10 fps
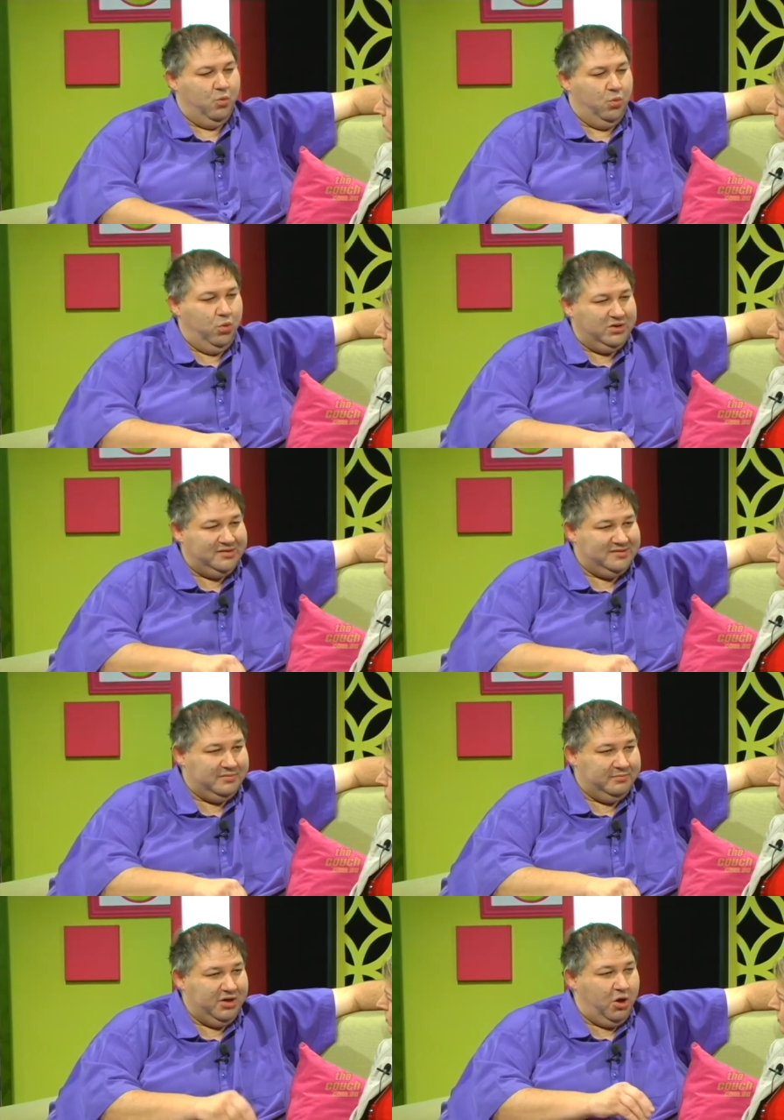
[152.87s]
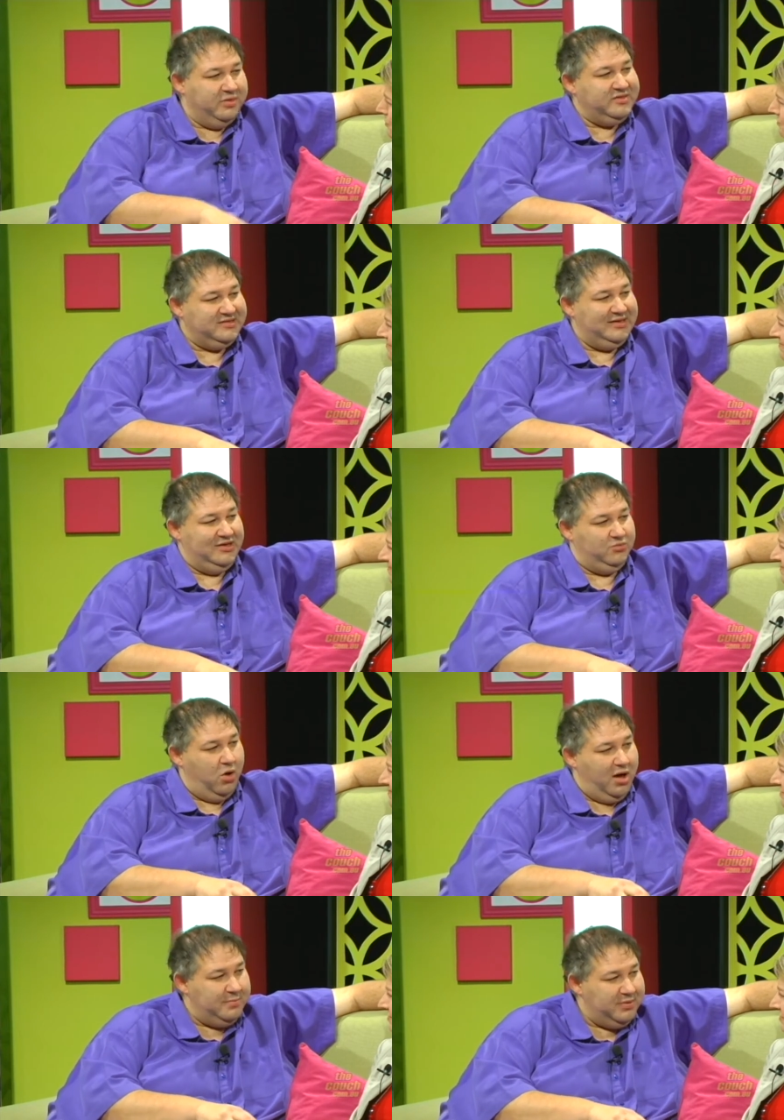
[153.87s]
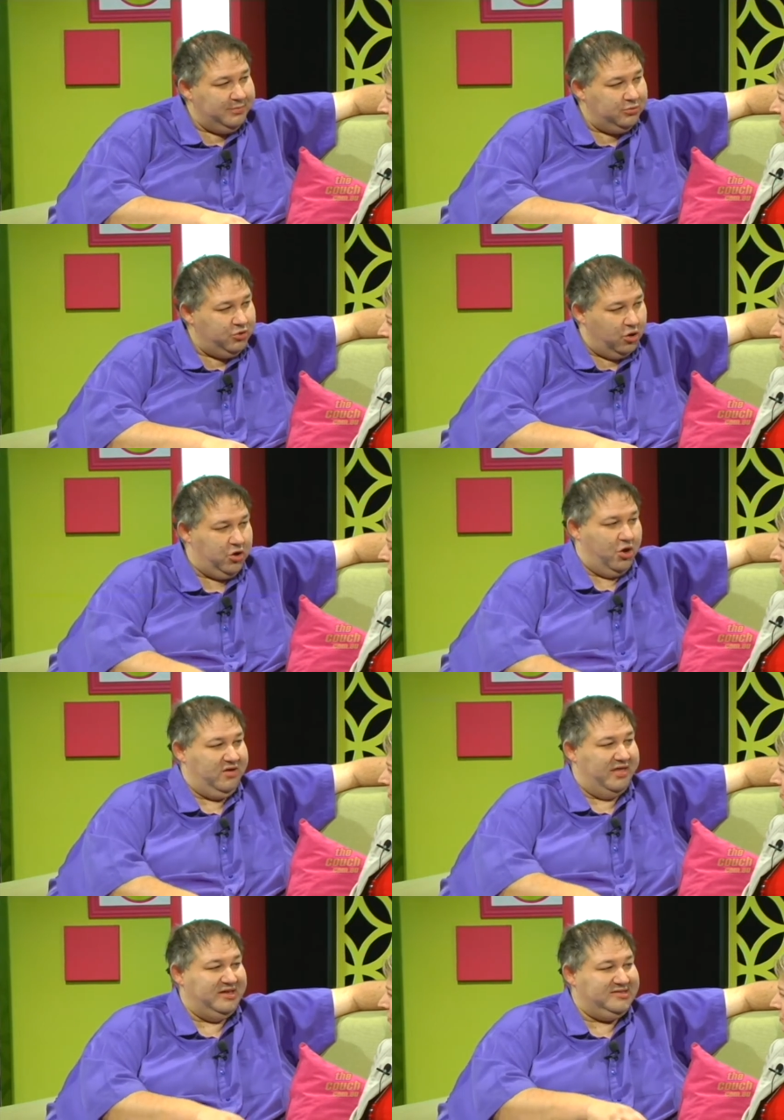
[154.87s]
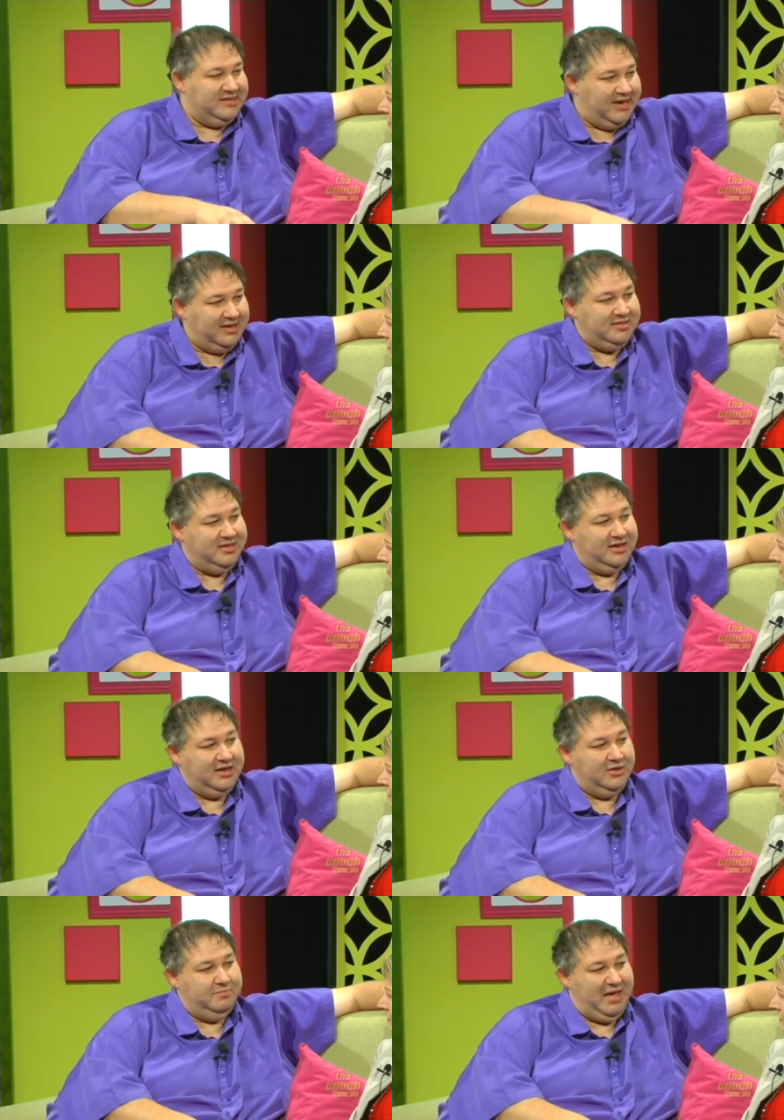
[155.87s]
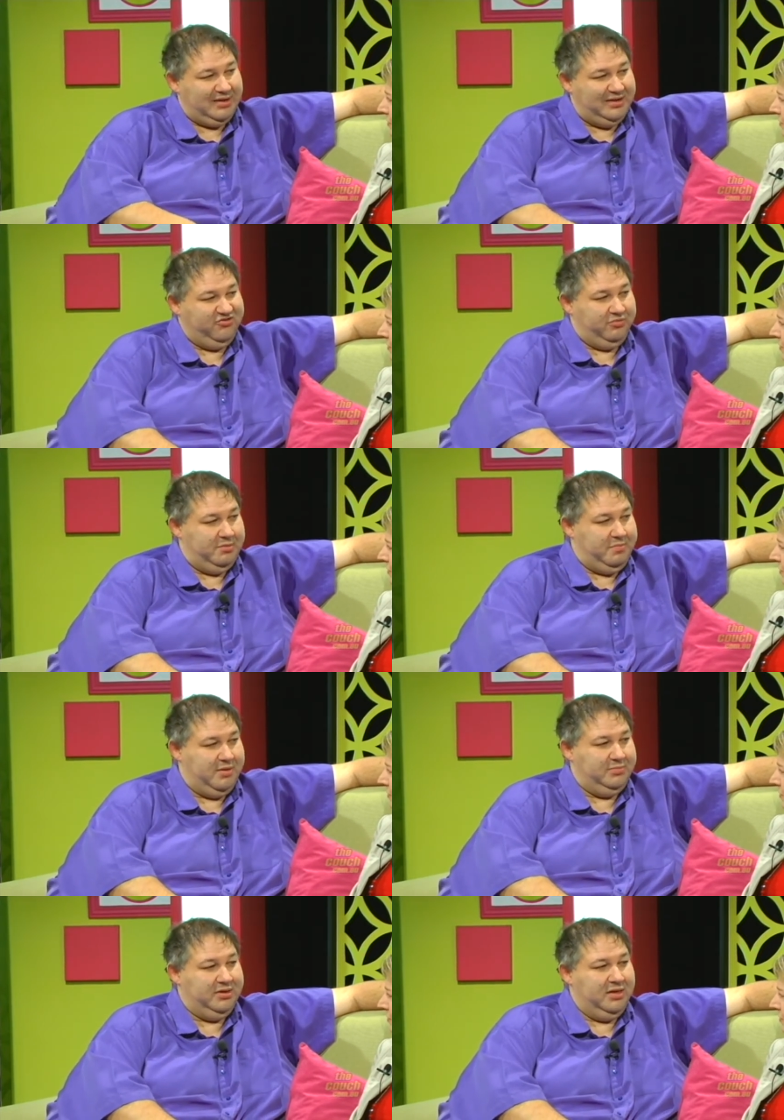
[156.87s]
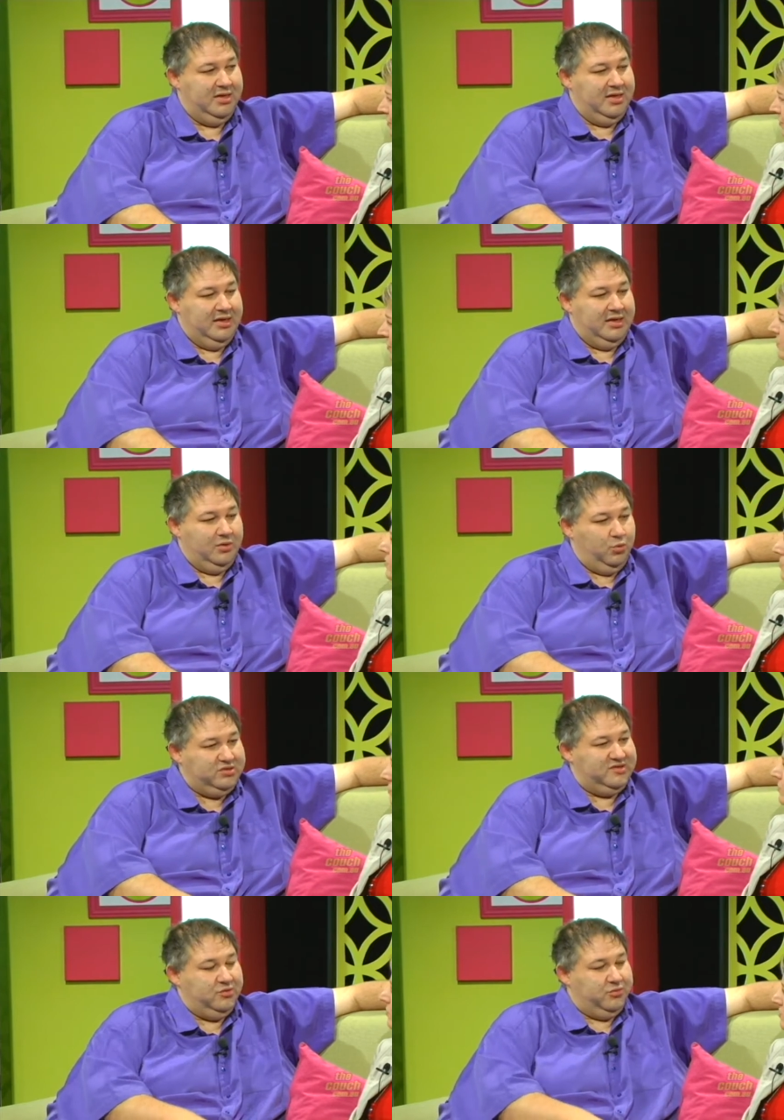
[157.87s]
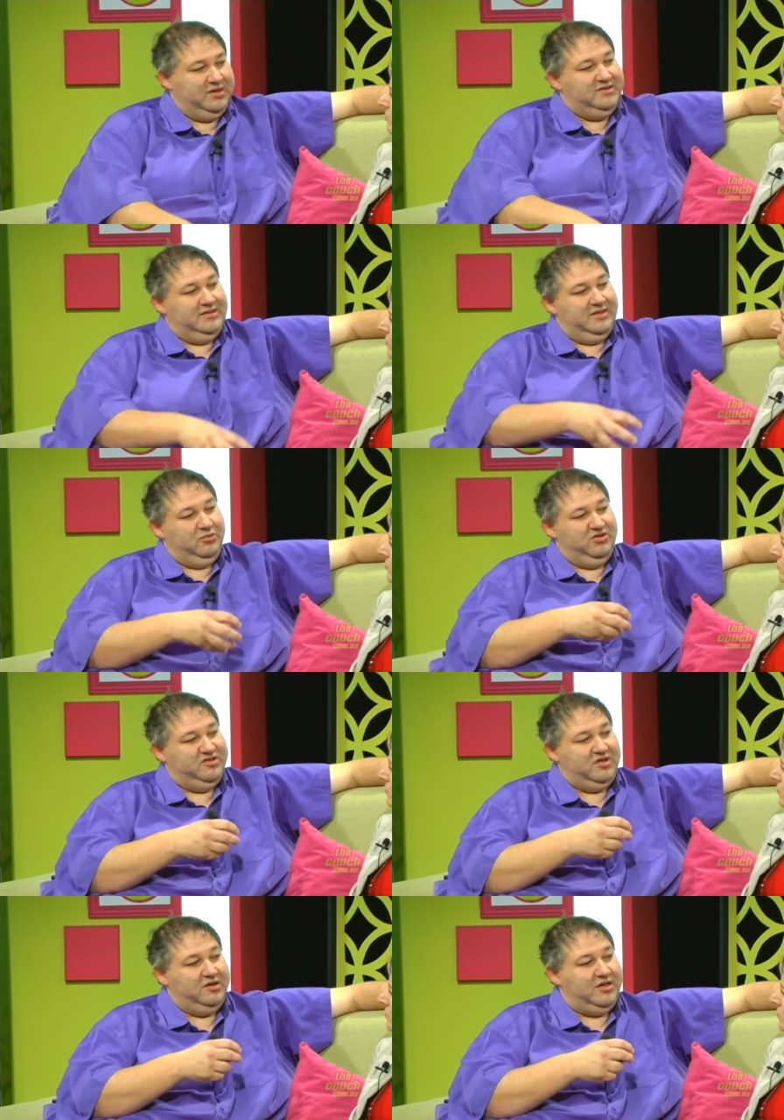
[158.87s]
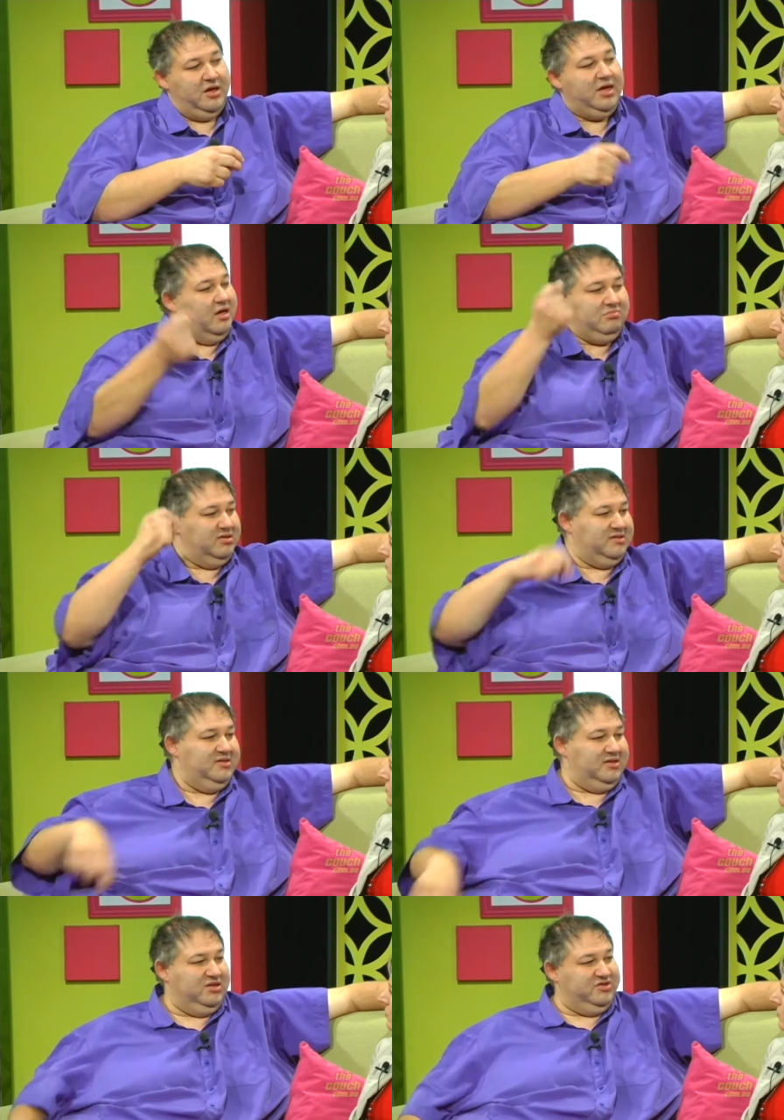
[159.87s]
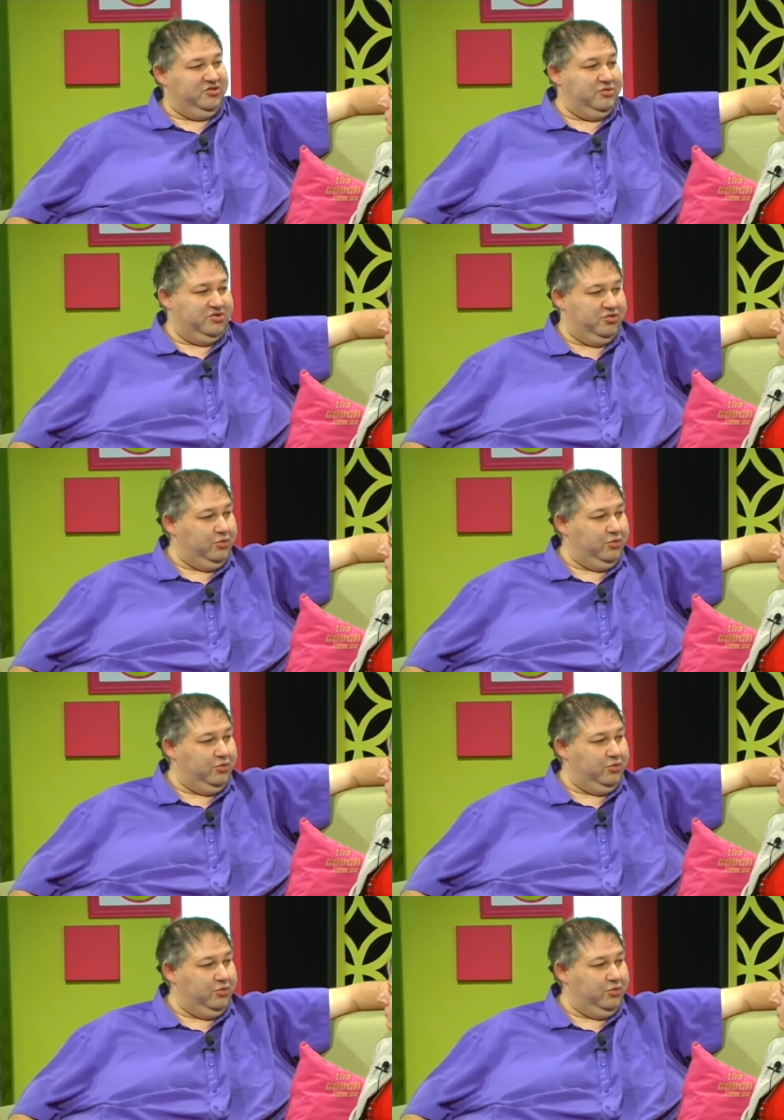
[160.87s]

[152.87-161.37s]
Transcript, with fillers: What is behind the scenes? Why are people not going? Are they scared that they're going to get backlash from the public? what's the reason that we just don't go, okay, that's easy, let's just do it?